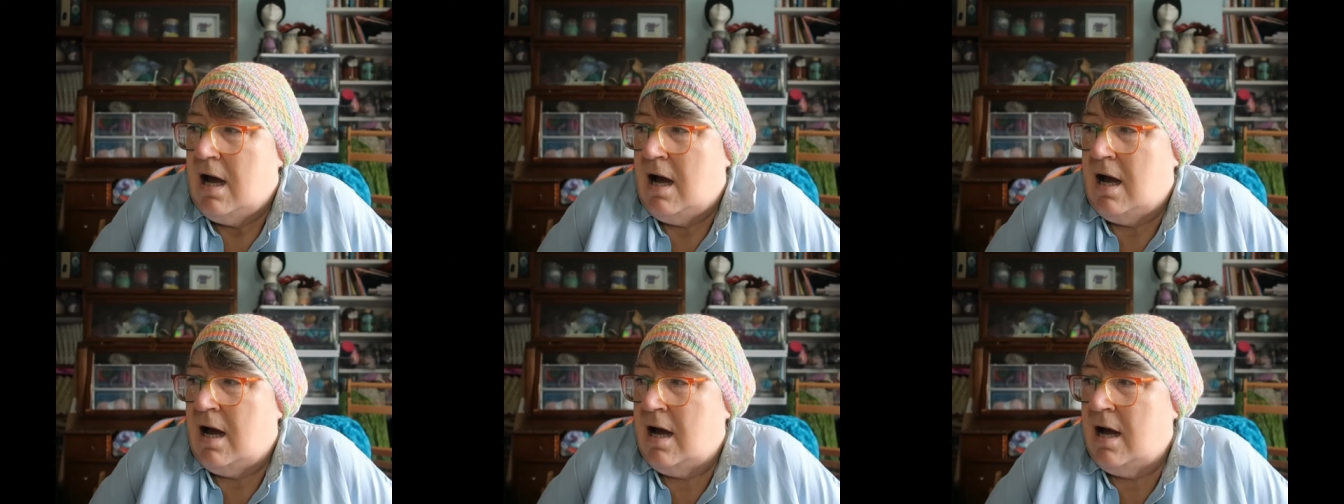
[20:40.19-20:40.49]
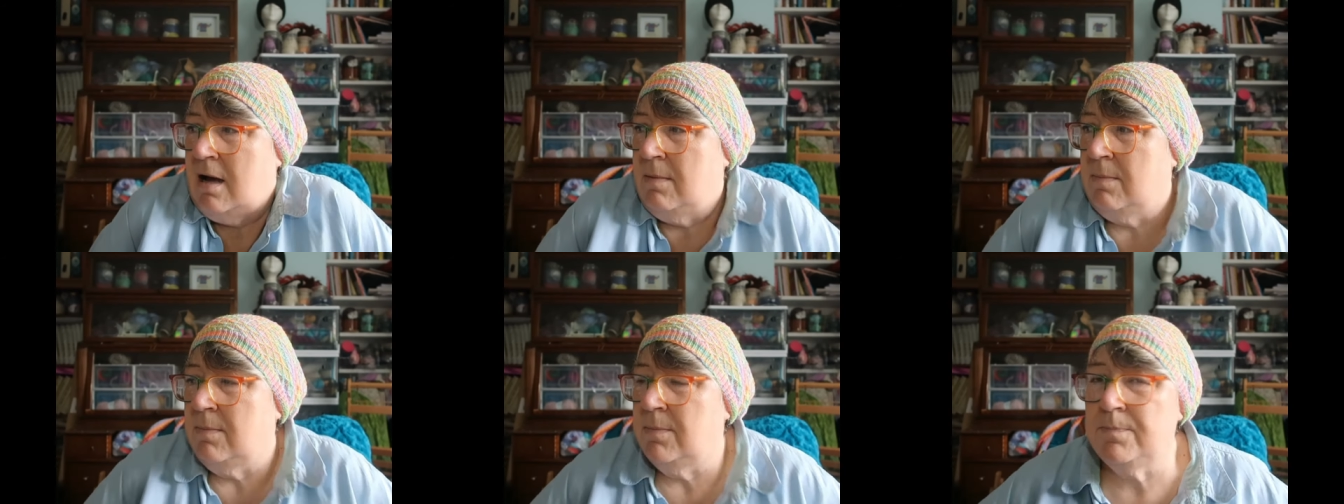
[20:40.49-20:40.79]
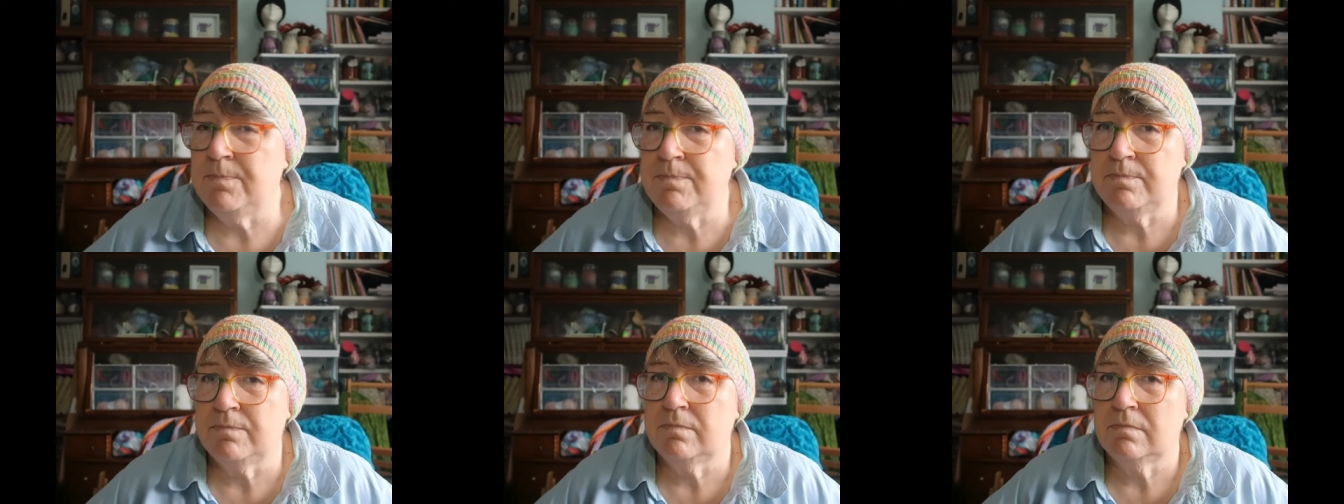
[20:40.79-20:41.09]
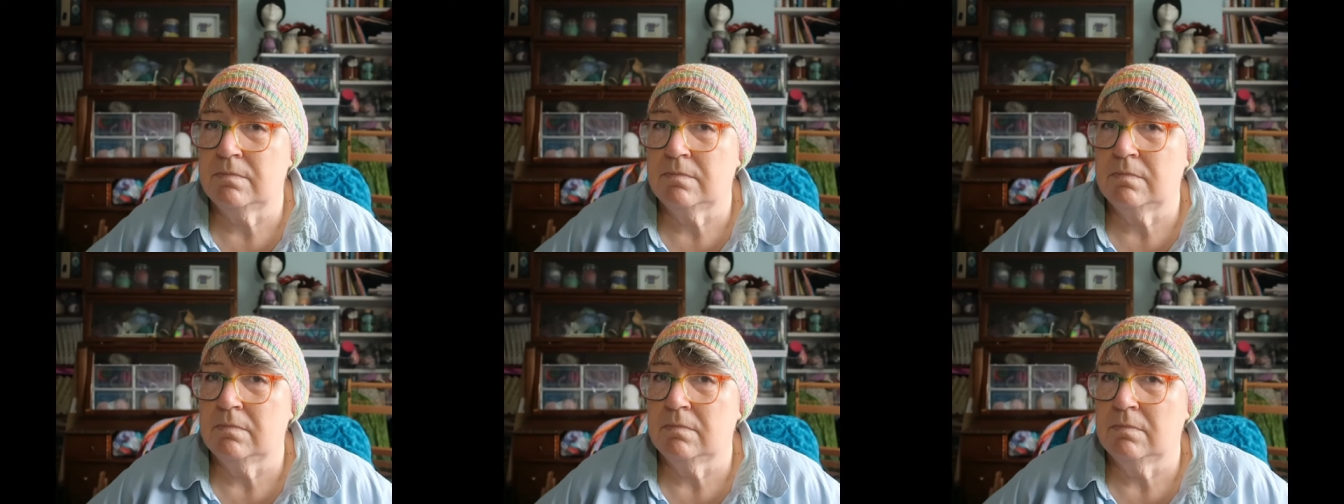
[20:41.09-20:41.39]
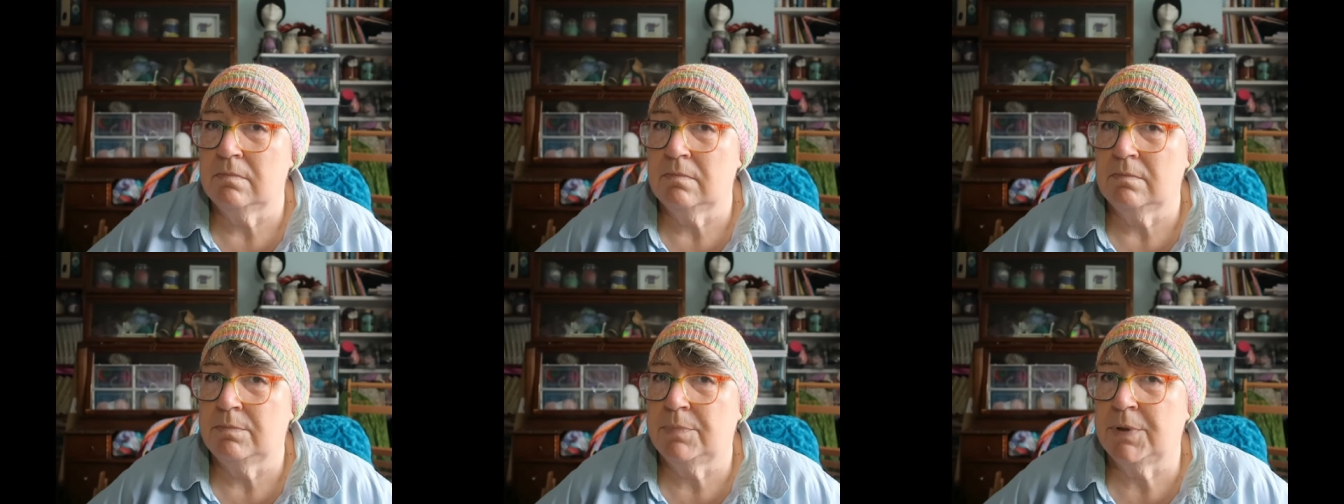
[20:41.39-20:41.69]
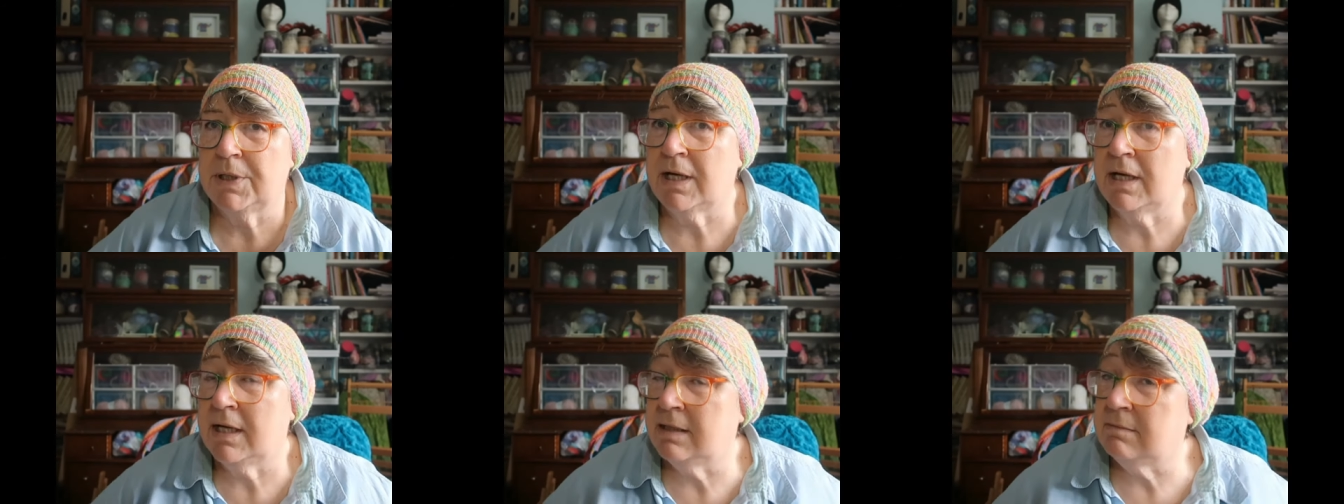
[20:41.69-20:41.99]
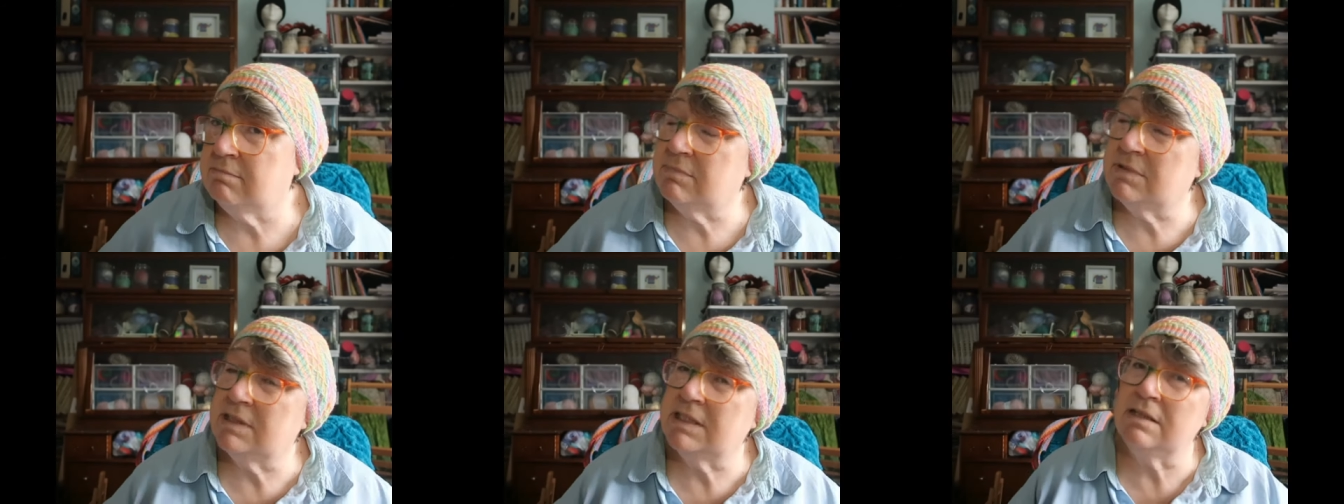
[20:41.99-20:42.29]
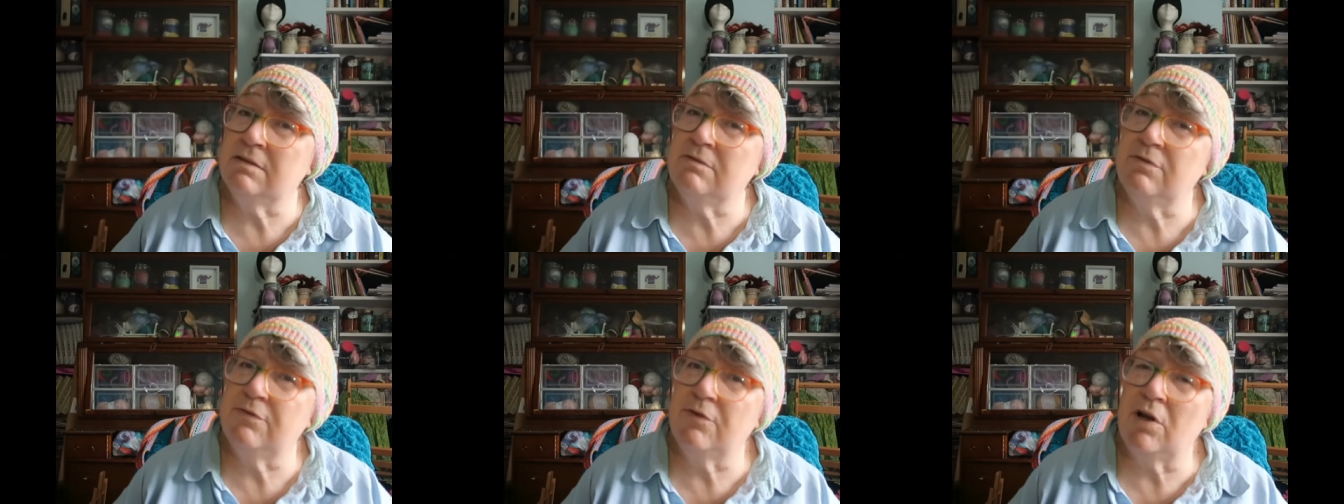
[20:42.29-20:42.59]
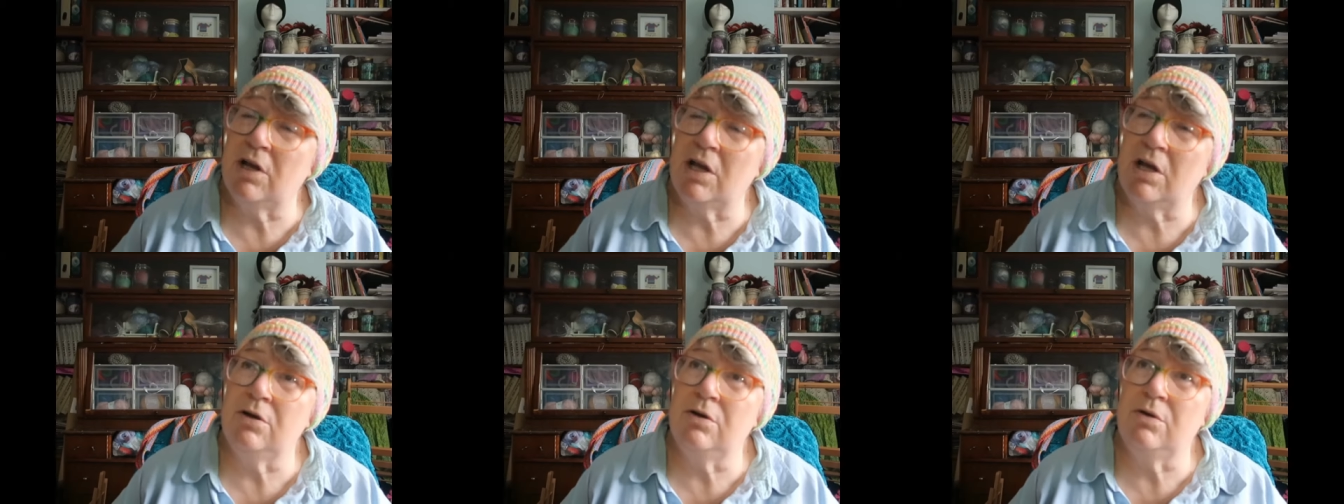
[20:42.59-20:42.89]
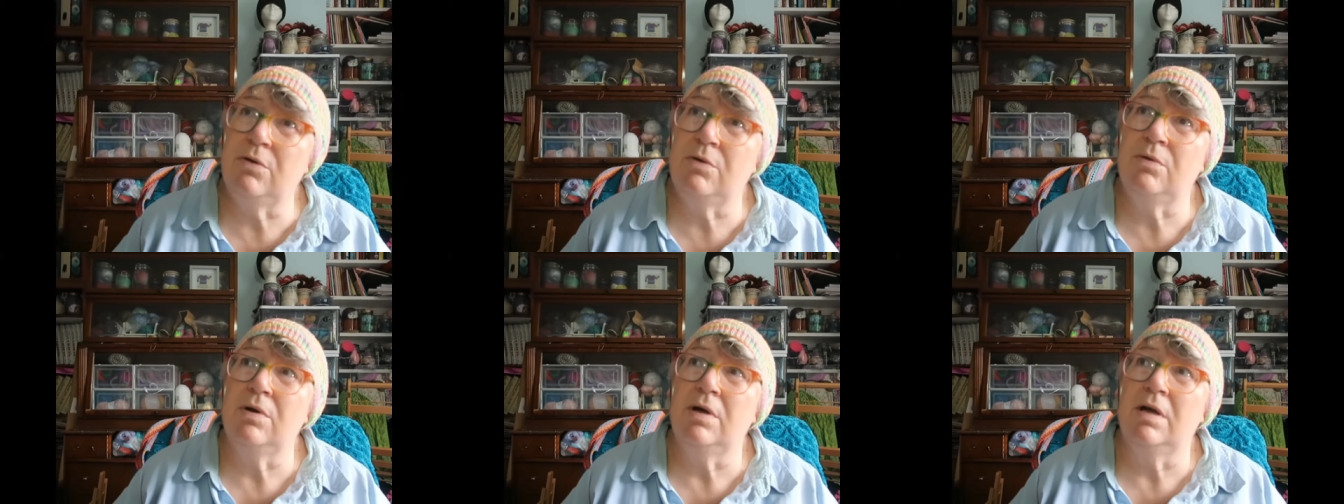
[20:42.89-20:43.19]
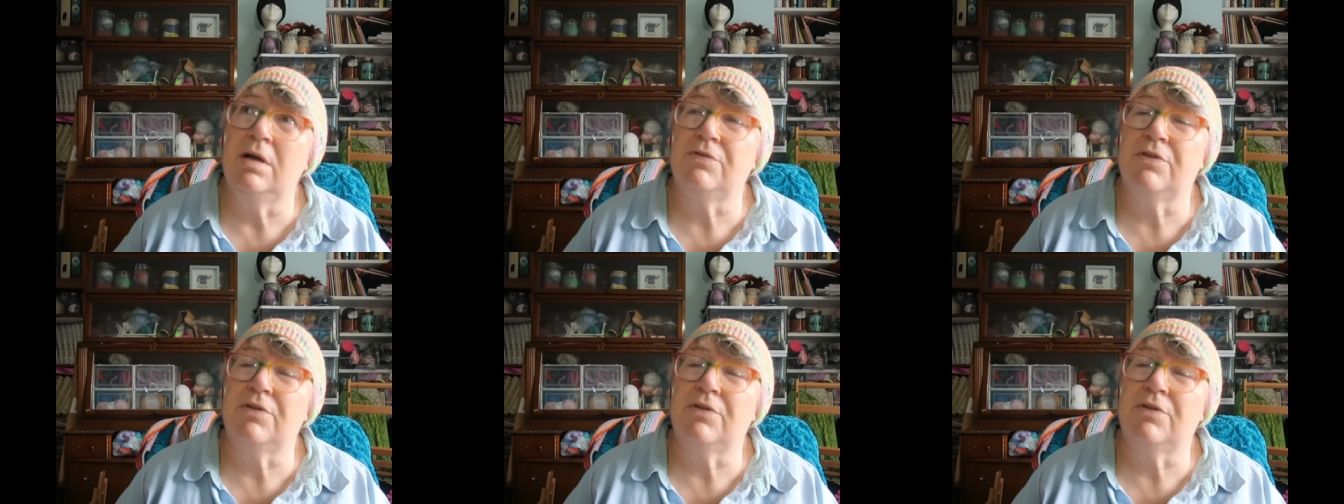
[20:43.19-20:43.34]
But I didn't follow